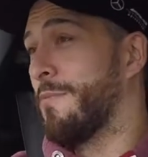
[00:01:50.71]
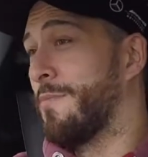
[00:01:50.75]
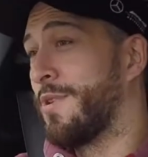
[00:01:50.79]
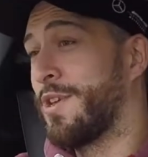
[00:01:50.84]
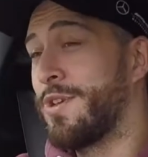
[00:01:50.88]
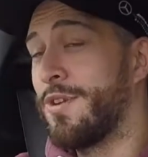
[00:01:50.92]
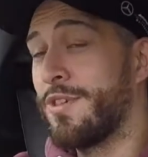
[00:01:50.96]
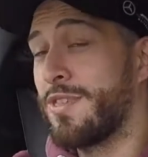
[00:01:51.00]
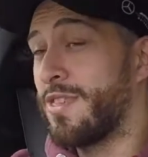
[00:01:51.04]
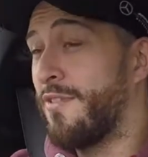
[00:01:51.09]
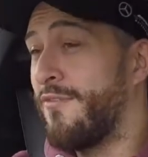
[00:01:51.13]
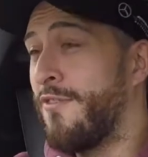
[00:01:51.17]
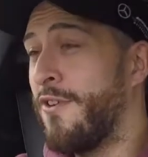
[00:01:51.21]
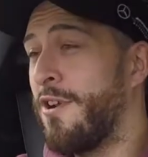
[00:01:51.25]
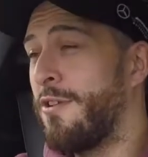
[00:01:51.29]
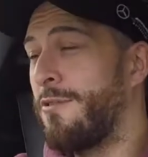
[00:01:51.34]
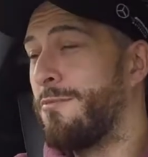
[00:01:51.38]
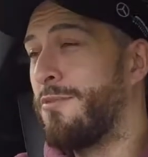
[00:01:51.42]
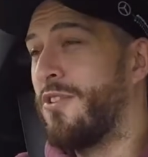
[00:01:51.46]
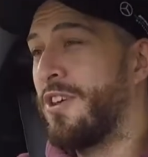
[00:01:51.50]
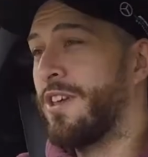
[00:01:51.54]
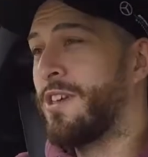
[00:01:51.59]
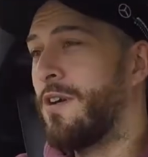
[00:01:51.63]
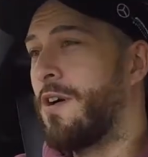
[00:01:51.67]
because the front of
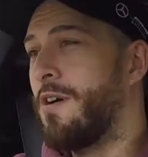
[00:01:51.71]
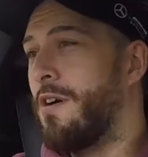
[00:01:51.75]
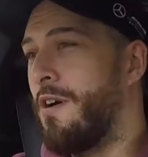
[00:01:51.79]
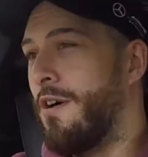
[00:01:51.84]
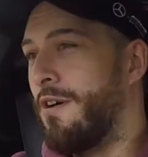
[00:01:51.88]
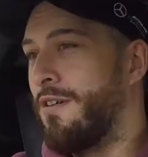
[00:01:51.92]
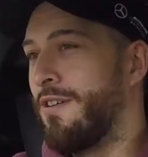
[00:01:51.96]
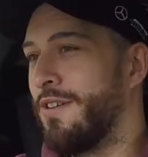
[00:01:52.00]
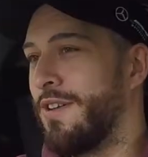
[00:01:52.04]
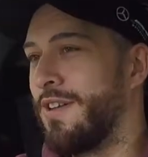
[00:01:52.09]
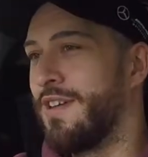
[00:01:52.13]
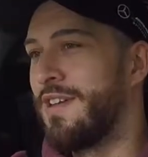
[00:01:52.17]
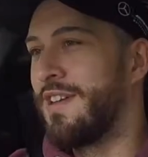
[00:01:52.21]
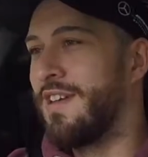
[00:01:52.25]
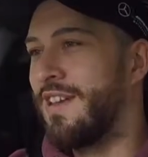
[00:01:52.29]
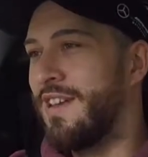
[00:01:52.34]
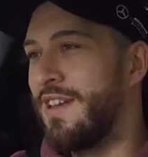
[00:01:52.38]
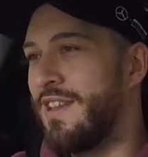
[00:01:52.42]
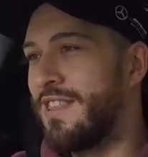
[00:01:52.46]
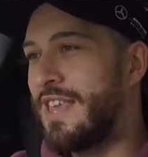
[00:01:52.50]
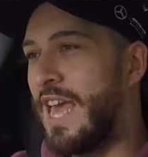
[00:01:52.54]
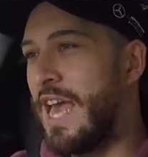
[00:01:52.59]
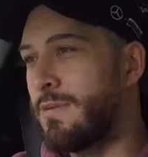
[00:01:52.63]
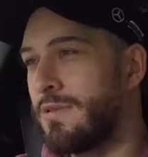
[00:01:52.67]
my car
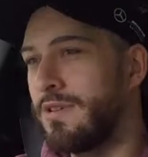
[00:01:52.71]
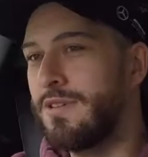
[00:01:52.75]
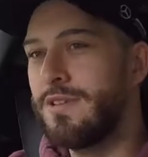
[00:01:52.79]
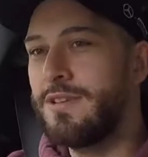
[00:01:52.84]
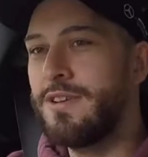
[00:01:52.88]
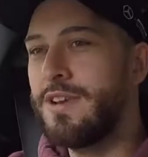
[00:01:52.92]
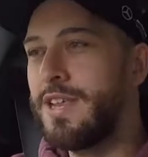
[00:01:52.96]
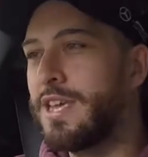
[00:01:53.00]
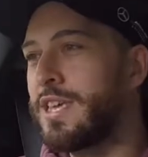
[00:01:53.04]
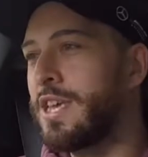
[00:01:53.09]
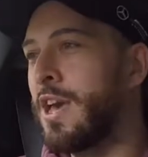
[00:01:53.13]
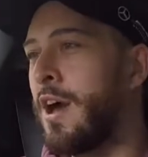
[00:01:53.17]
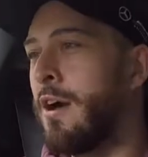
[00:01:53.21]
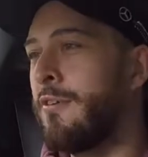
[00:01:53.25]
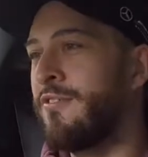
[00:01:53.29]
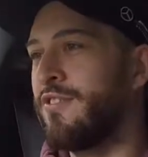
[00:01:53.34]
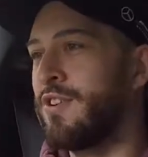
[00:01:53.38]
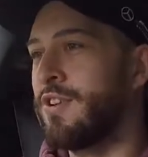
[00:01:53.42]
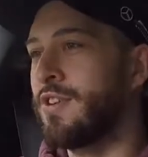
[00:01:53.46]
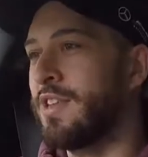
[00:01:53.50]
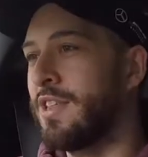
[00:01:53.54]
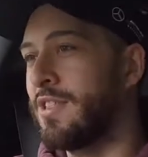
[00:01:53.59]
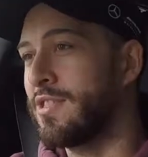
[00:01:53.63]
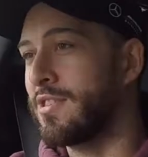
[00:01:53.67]
is absolutely
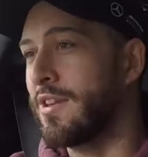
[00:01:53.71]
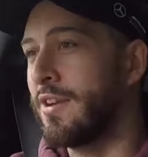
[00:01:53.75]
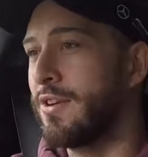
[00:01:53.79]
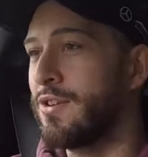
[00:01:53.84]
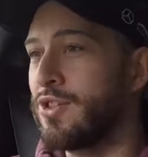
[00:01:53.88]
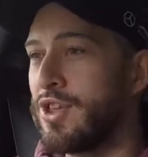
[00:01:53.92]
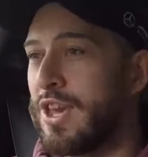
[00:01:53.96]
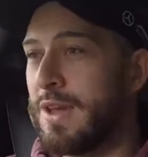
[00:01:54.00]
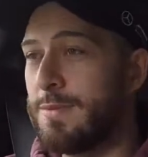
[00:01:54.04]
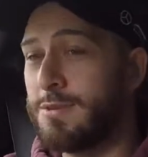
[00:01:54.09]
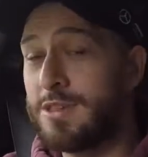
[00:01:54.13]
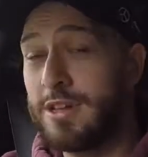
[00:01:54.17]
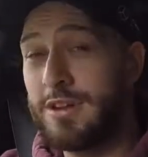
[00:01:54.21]
covered in stone chips.